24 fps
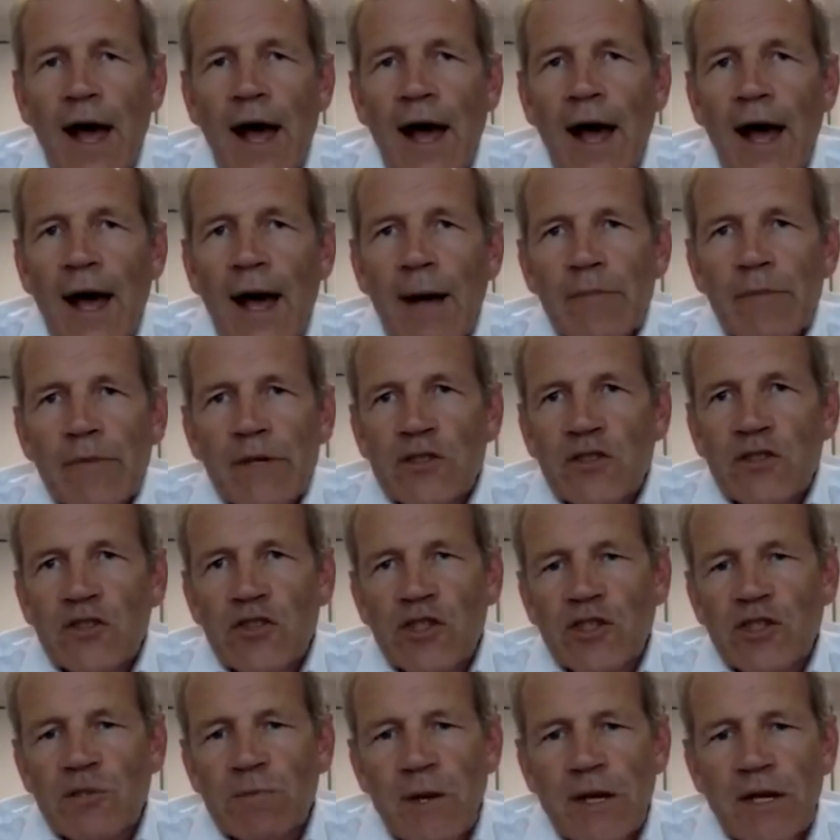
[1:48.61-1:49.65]

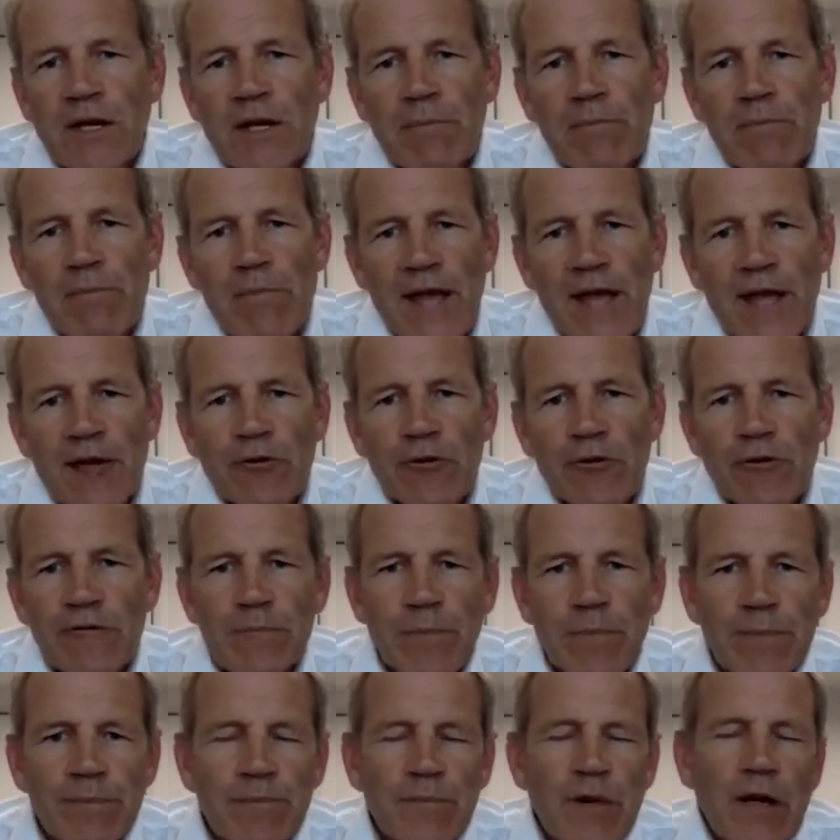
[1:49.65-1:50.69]
It's just been a
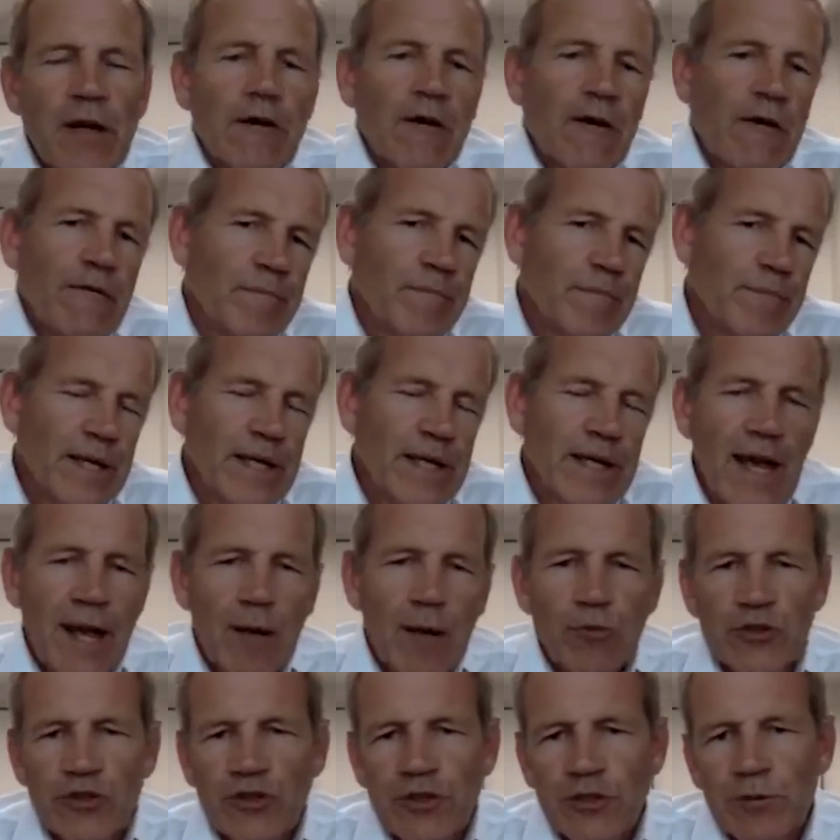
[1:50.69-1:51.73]
matter of being
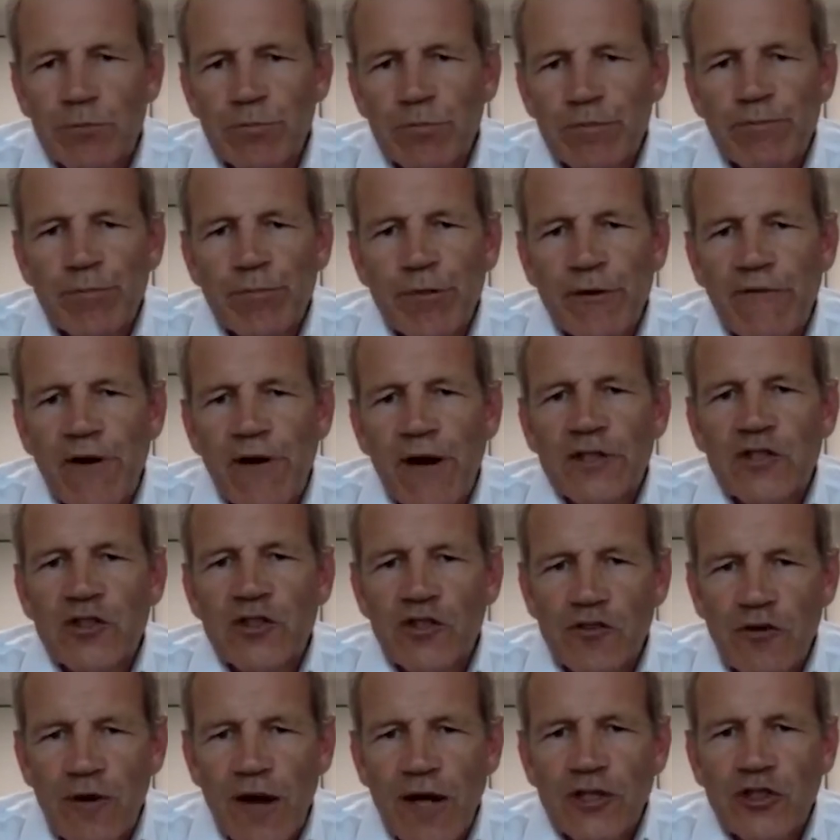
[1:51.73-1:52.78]
able to
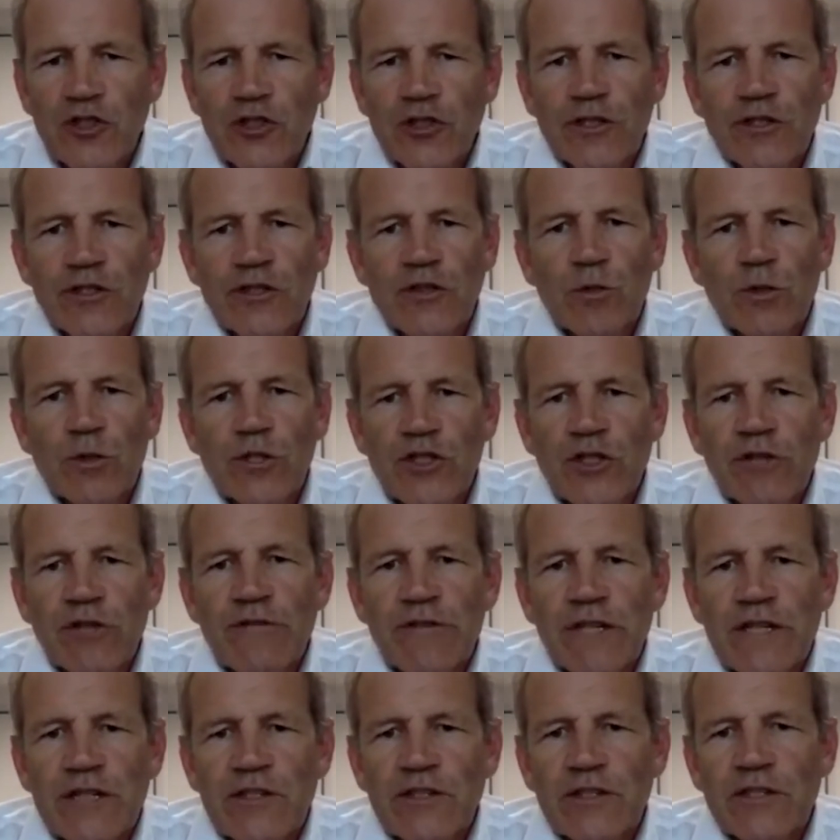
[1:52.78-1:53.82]
provide structures which
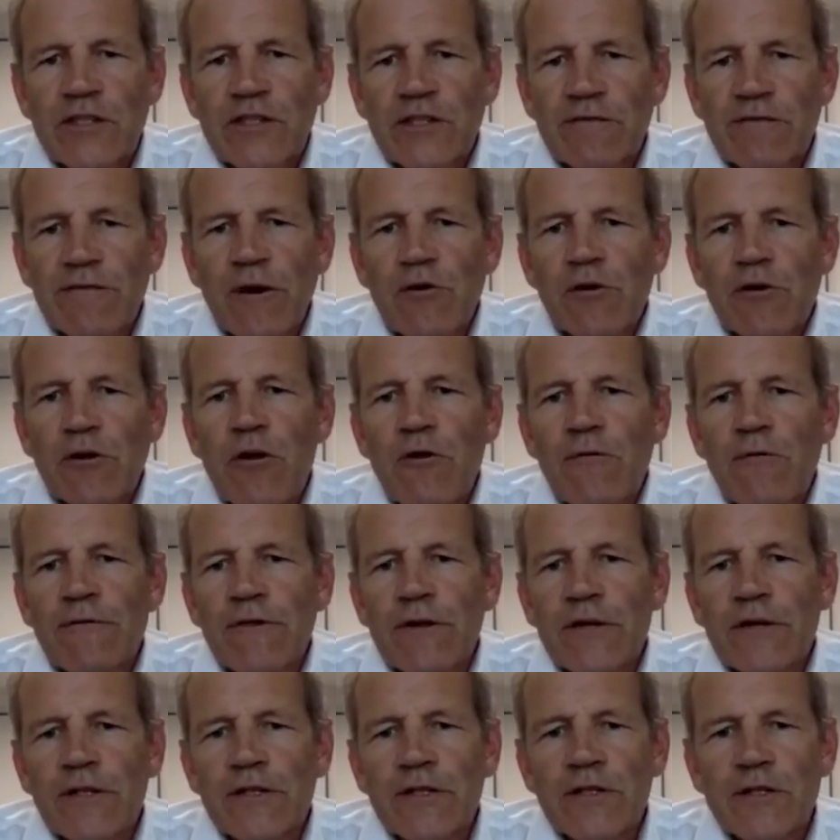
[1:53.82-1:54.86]
investors felt
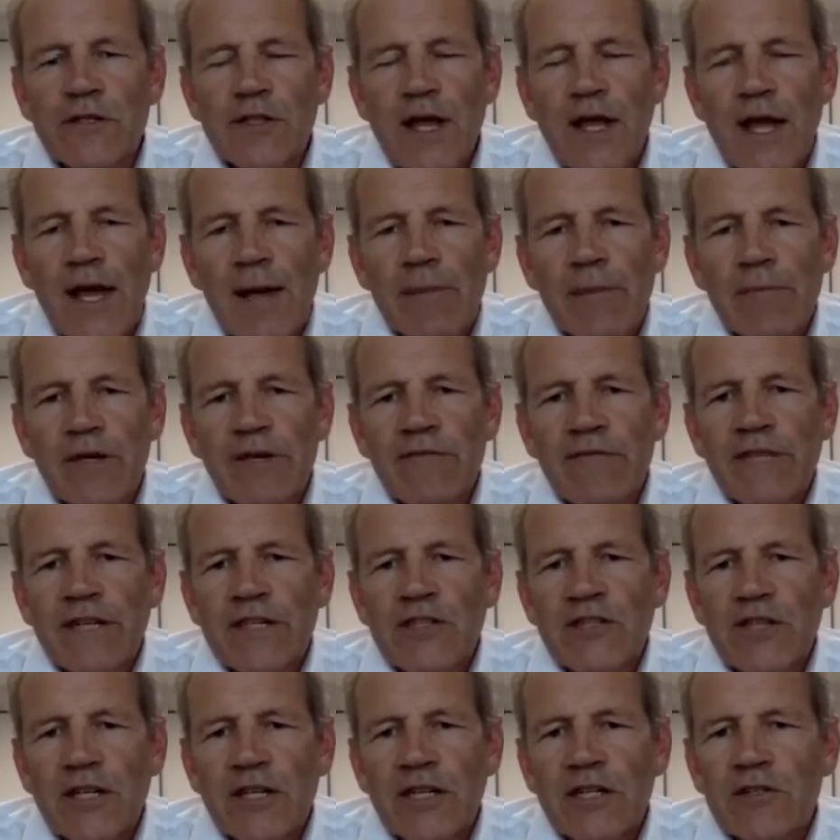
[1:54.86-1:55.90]
confident
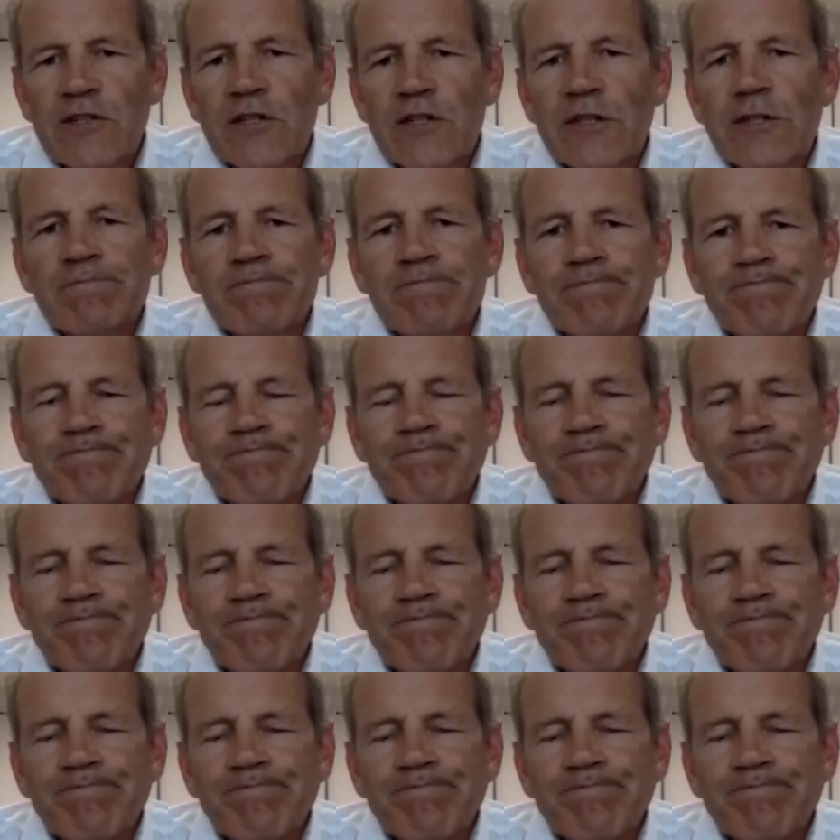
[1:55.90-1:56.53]
investing into.